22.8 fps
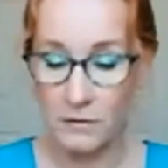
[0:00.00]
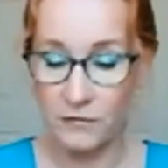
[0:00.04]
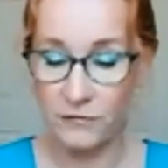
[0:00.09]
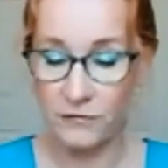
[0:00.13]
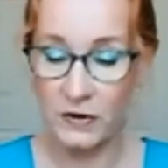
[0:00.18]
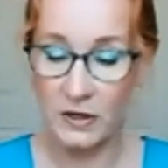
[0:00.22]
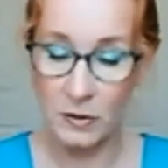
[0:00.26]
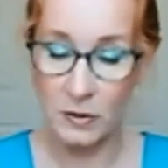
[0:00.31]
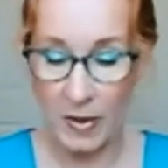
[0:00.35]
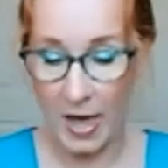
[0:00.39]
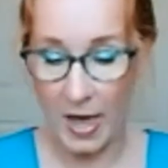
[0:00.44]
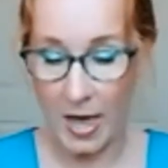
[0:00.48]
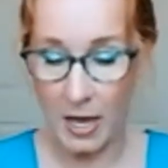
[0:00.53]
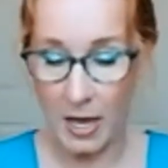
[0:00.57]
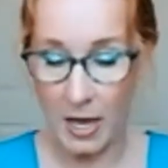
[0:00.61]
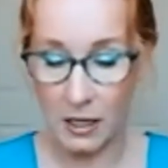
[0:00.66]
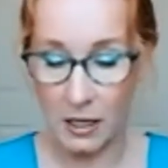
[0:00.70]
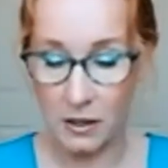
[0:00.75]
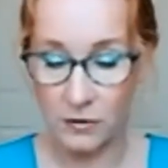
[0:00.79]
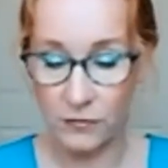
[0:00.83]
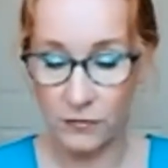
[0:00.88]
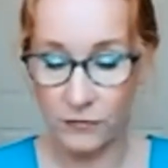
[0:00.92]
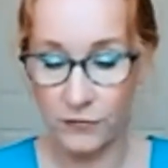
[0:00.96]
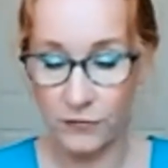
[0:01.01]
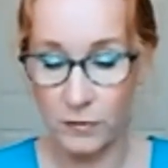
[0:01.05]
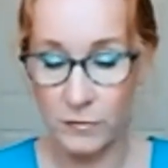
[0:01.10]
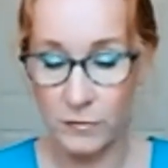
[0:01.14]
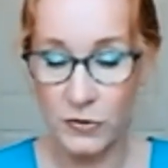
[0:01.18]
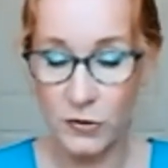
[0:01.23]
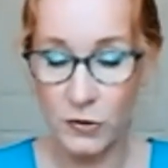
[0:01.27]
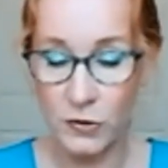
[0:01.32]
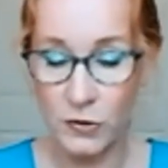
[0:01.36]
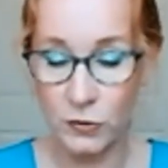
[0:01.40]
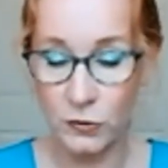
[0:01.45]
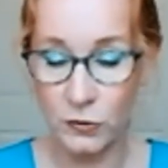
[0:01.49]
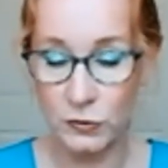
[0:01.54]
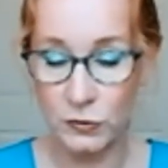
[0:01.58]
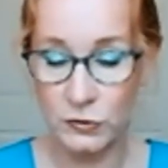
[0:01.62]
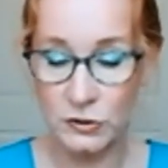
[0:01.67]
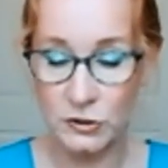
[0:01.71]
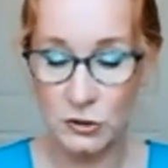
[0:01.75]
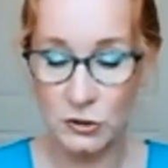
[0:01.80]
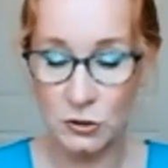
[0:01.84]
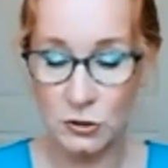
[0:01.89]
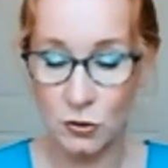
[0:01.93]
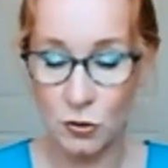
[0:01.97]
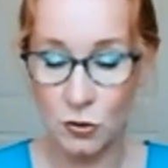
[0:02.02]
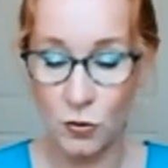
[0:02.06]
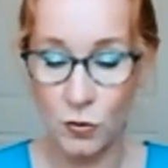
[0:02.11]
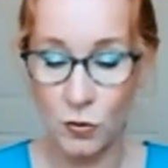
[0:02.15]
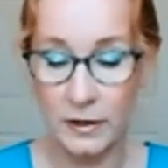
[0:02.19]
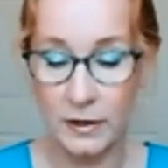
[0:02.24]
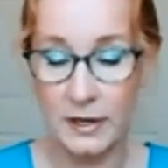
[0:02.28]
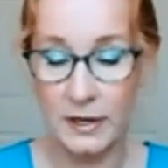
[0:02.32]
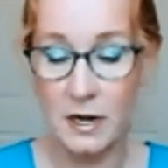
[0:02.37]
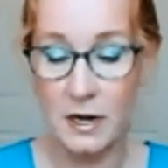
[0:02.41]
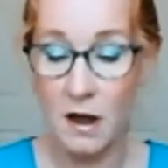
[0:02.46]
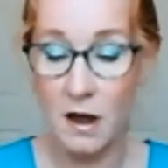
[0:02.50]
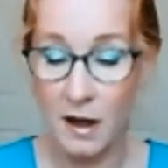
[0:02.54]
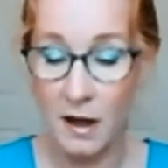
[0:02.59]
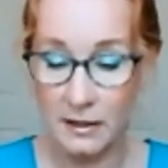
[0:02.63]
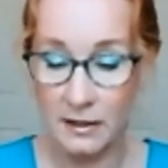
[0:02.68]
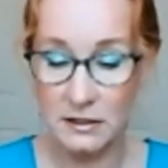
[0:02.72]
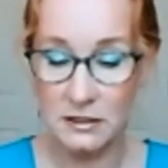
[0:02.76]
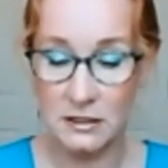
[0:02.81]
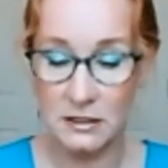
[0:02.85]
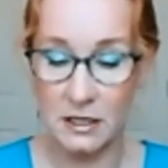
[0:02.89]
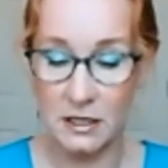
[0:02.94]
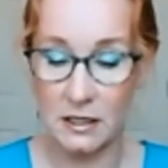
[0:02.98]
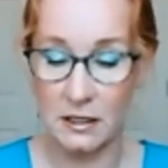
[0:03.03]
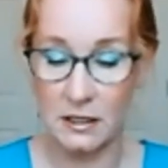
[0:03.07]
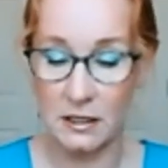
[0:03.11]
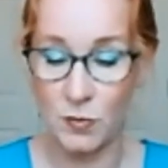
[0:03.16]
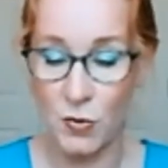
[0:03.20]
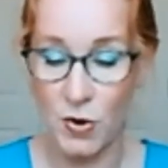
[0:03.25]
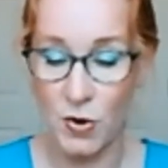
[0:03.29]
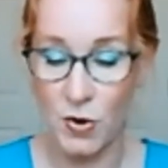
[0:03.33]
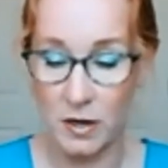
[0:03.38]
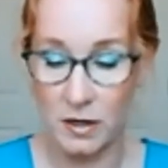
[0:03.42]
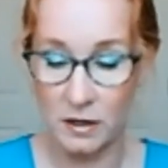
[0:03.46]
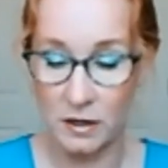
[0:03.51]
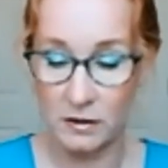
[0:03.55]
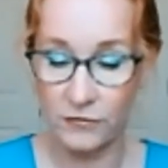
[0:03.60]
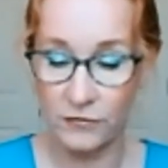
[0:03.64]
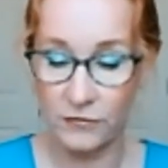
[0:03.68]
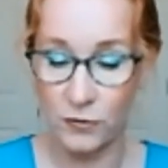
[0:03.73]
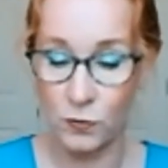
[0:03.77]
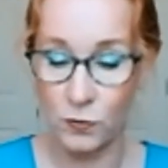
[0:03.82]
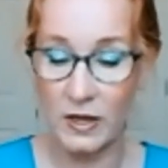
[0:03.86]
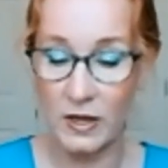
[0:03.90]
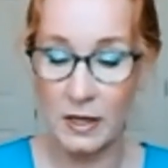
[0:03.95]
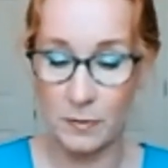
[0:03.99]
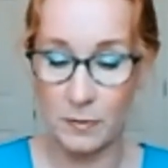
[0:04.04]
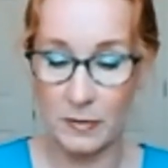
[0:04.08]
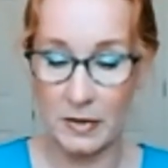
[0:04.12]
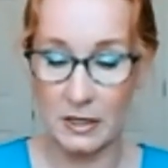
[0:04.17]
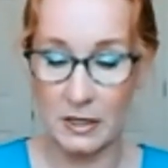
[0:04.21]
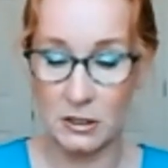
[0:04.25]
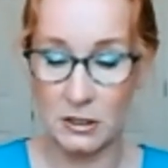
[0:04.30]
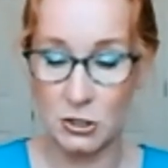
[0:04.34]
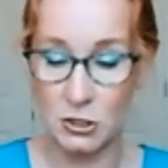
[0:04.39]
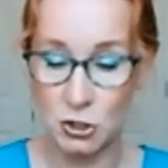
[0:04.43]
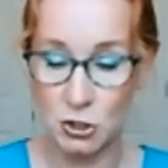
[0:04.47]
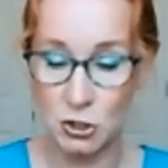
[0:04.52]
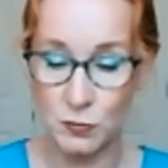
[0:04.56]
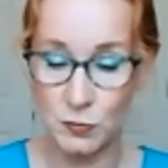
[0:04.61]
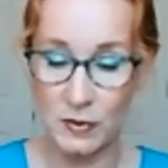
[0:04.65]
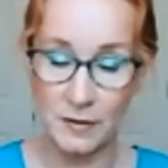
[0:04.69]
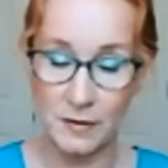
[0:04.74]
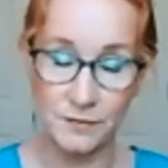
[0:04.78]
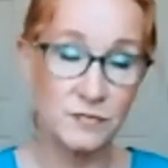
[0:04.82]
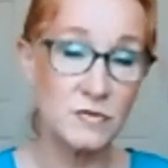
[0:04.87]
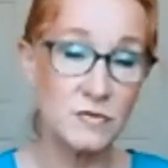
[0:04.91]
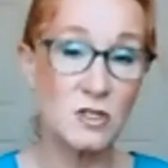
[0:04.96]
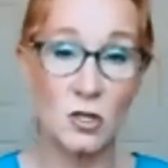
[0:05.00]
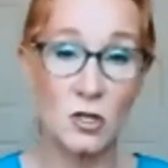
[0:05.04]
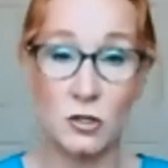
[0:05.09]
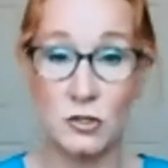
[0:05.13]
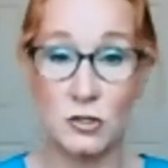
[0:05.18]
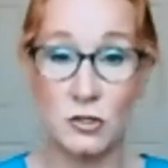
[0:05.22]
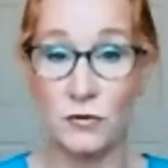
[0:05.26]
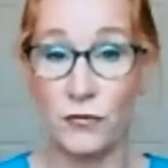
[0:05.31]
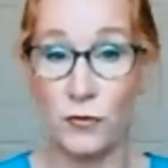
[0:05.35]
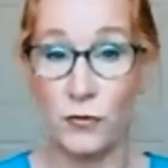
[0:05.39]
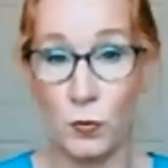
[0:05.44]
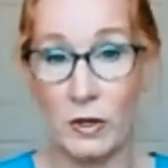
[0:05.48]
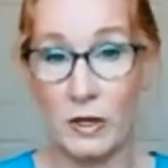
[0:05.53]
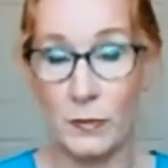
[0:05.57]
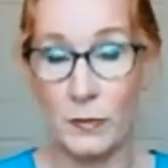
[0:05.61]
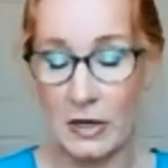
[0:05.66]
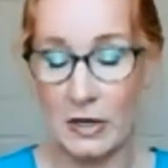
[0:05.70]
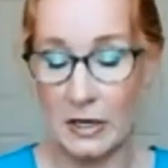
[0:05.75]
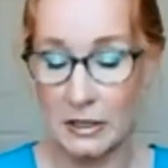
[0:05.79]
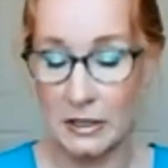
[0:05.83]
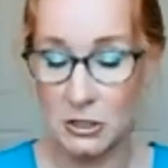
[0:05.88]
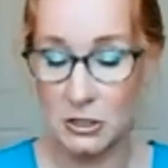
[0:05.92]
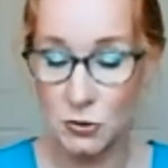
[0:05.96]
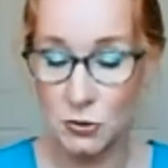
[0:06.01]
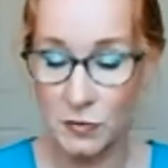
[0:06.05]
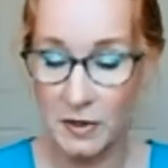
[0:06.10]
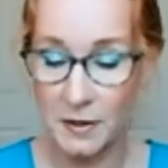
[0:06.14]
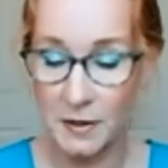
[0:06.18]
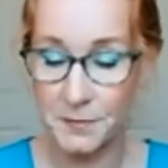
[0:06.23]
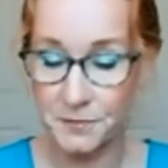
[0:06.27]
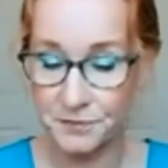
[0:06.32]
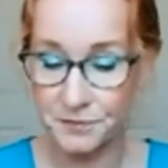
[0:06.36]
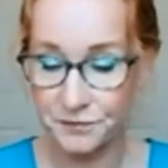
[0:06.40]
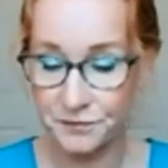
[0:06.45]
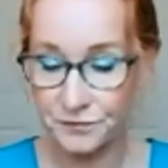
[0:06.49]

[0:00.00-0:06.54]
feedback from those who are not taking the product for weight management. It's also for weight management.